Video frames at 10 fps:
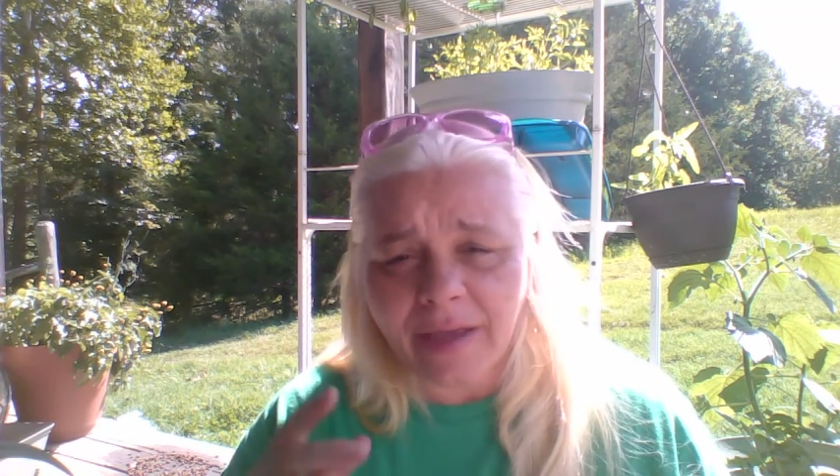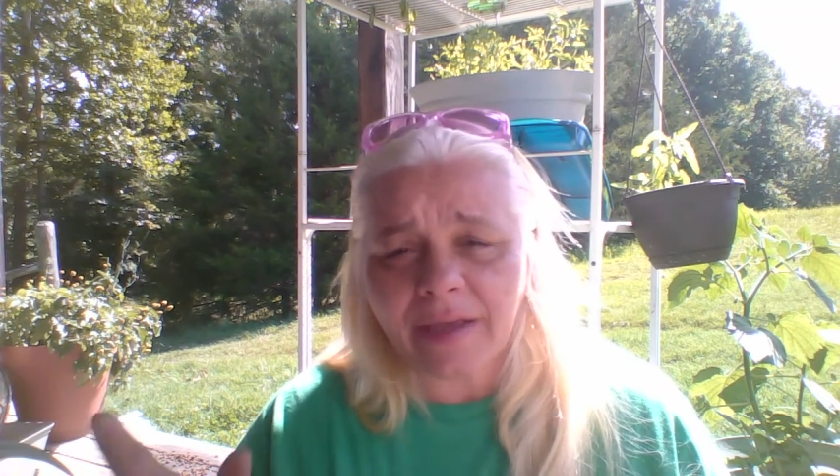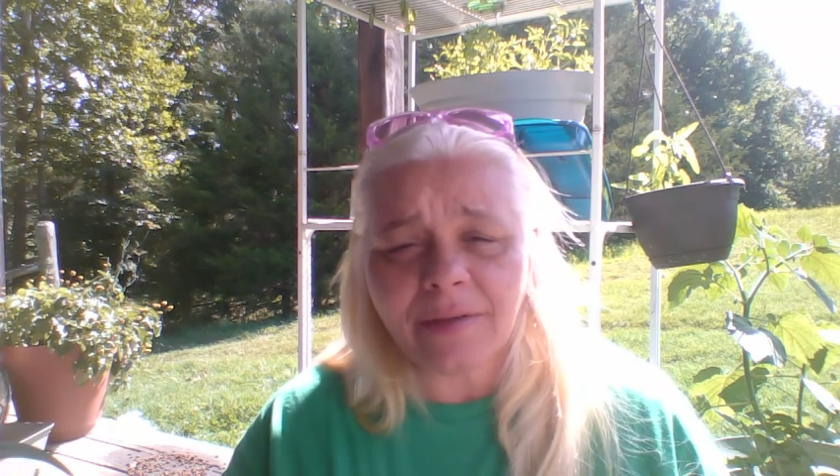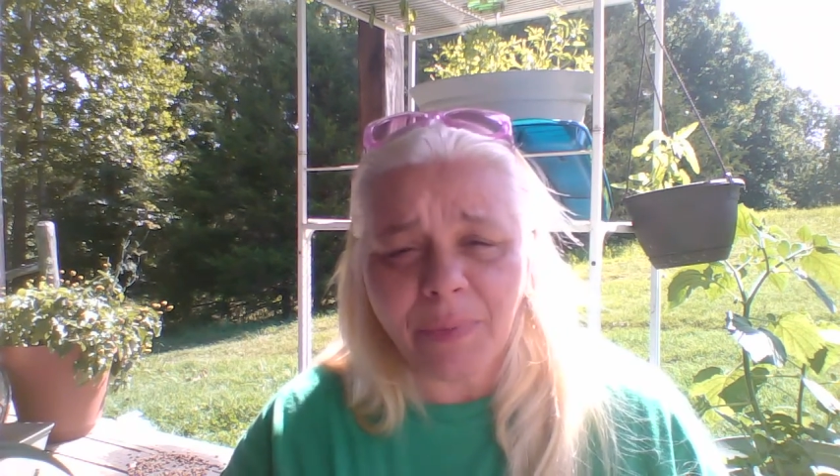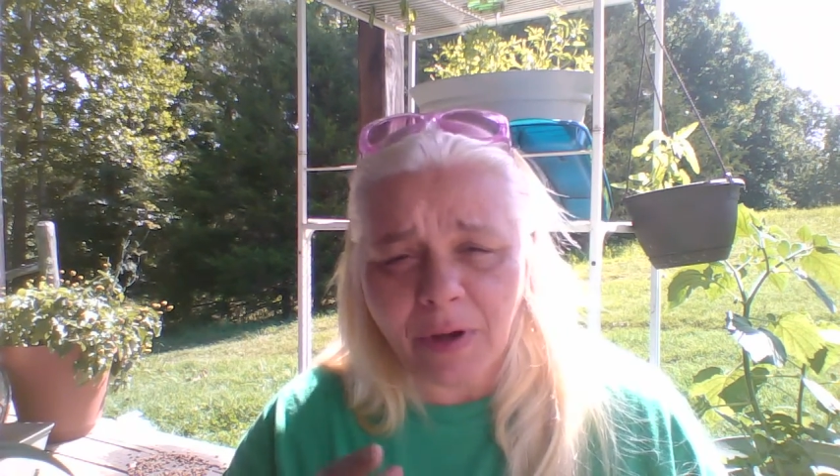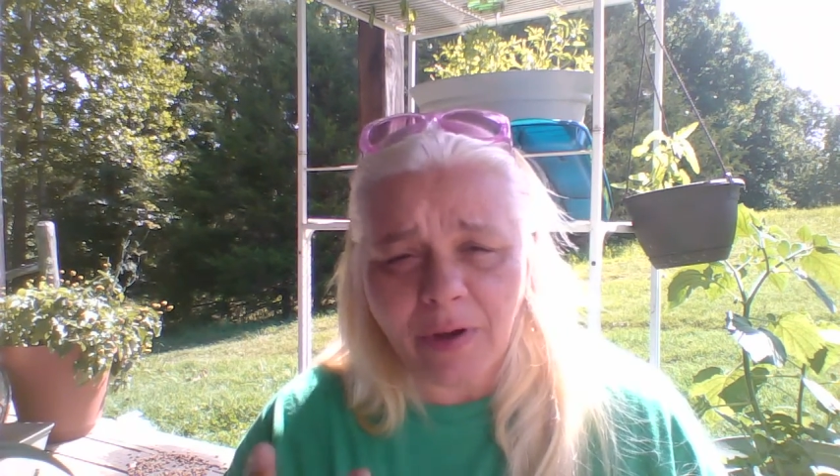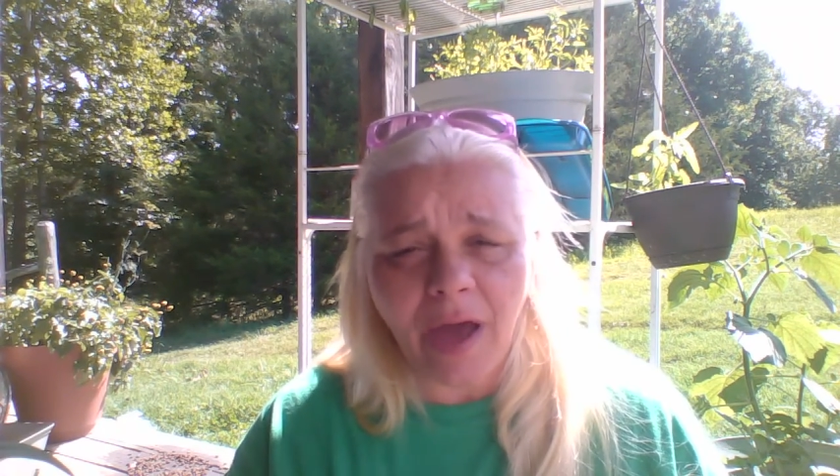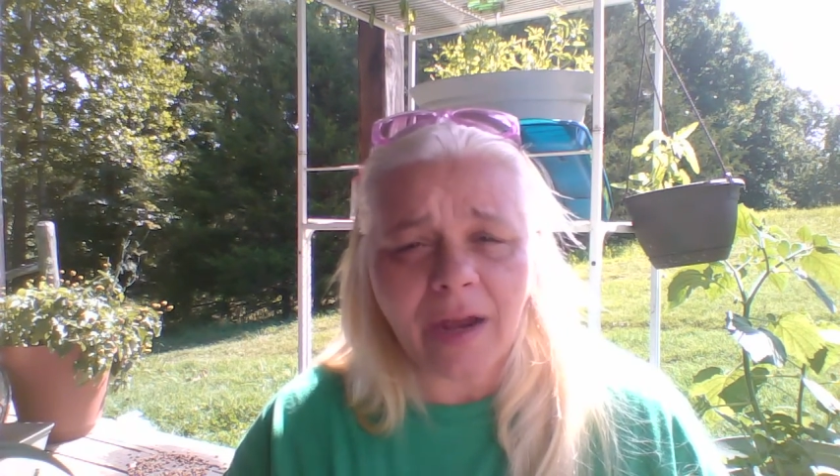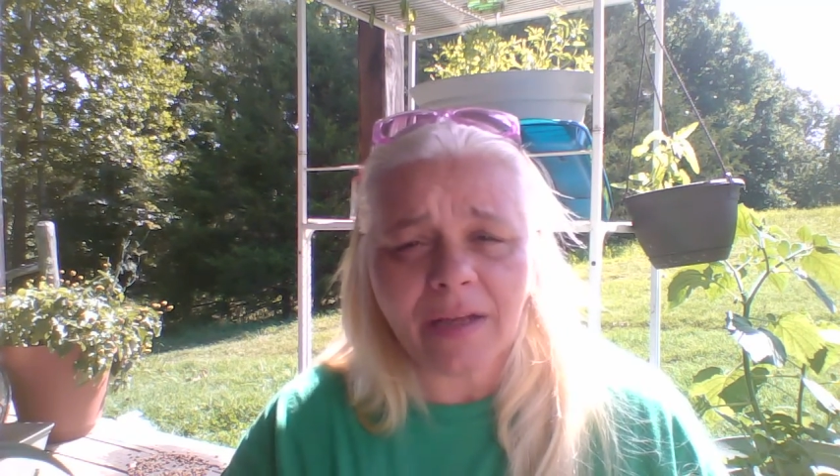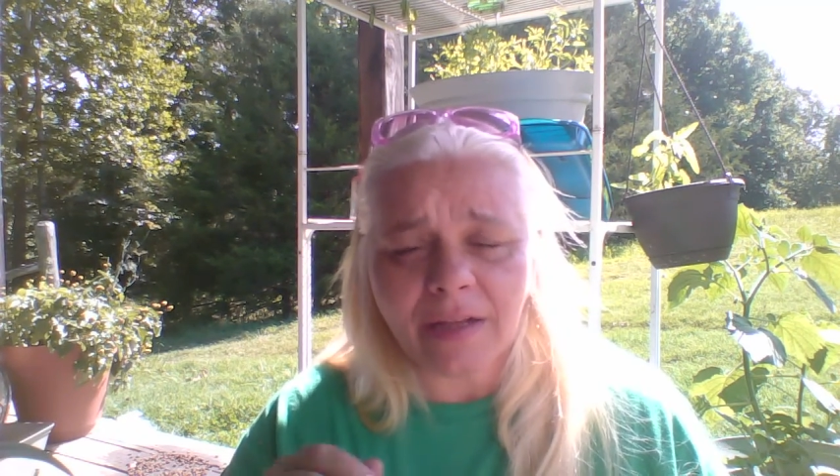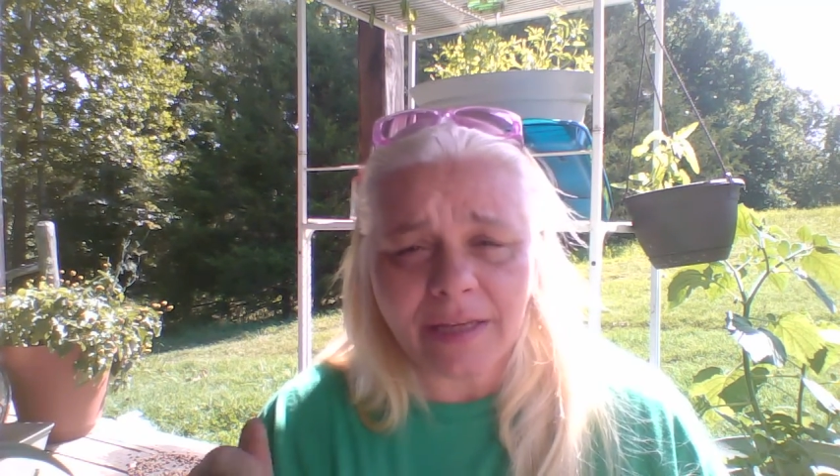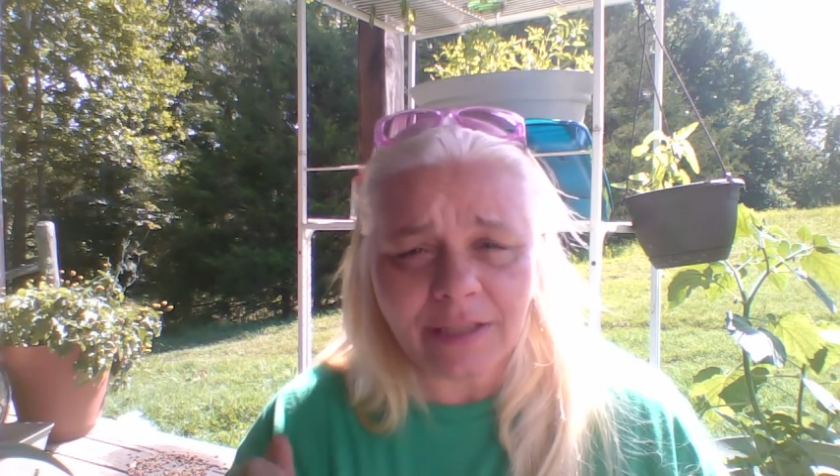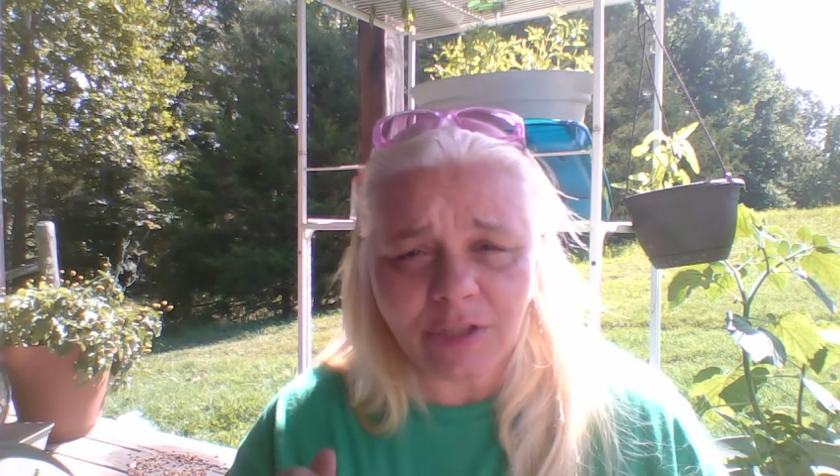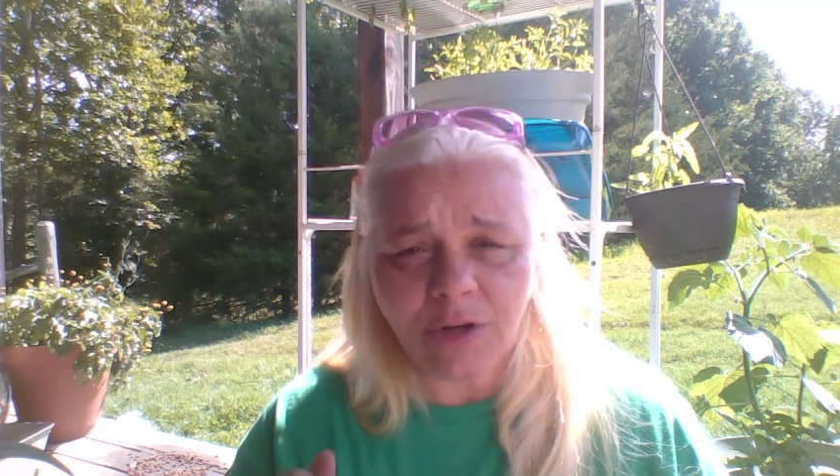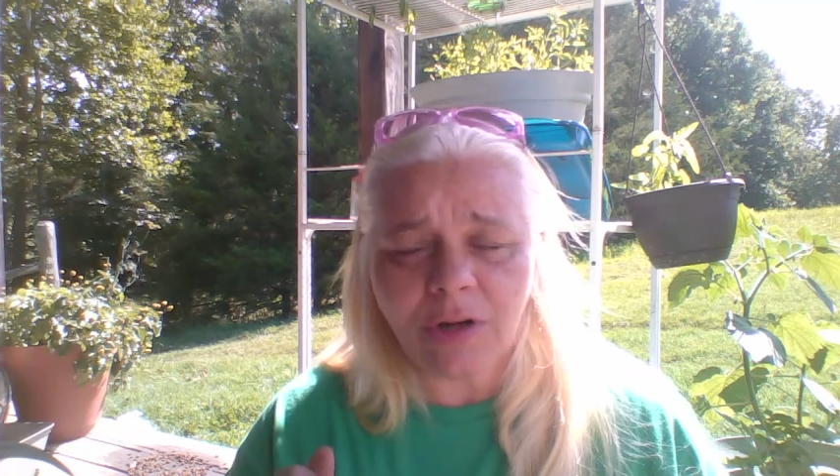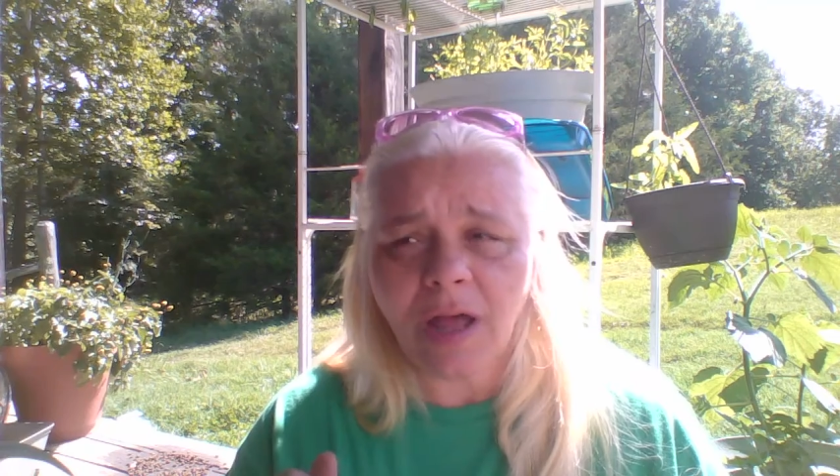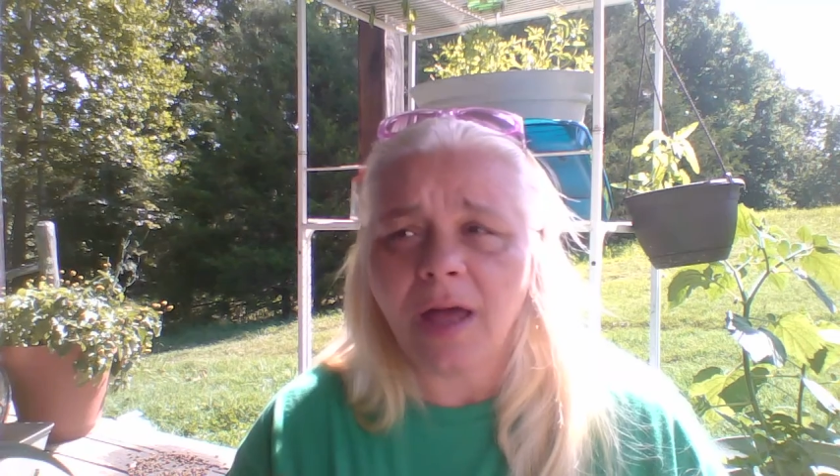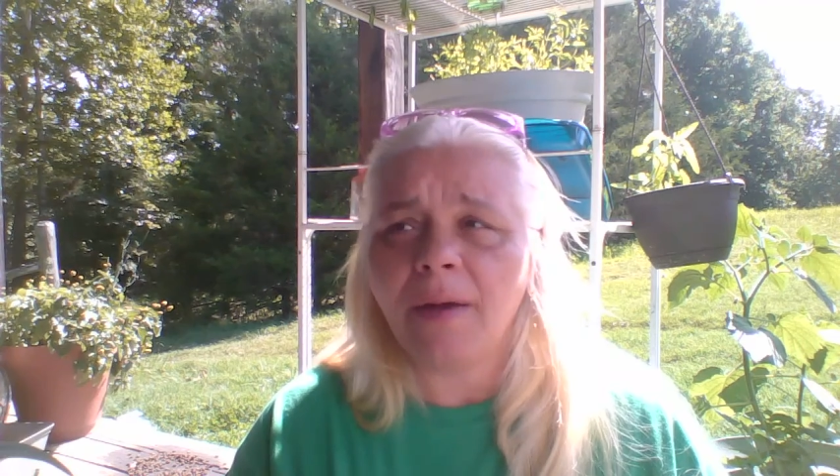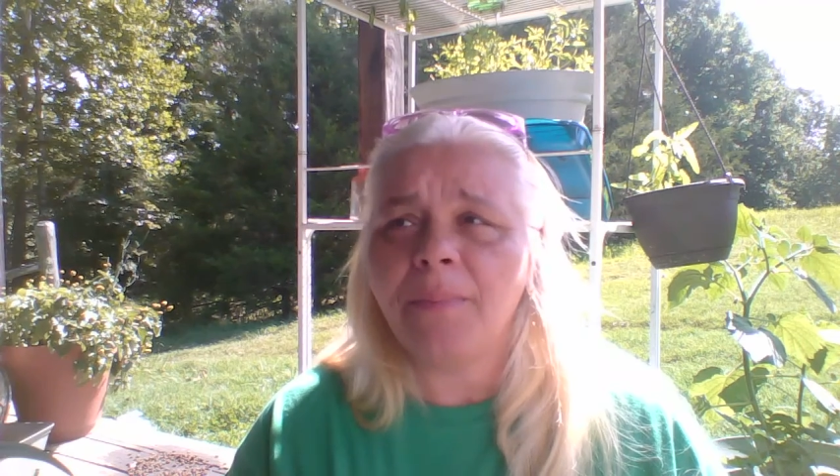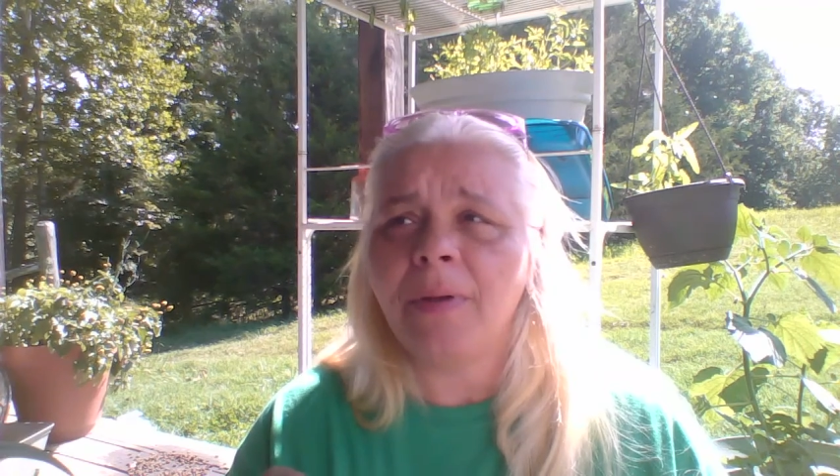it periodically, stir it
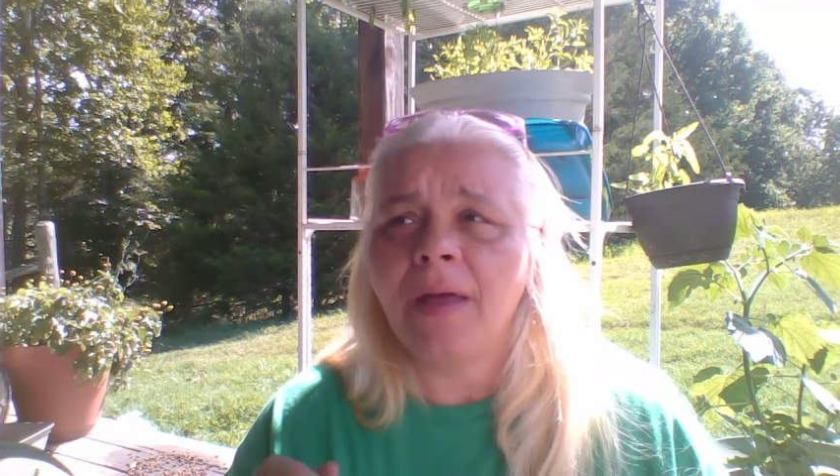up,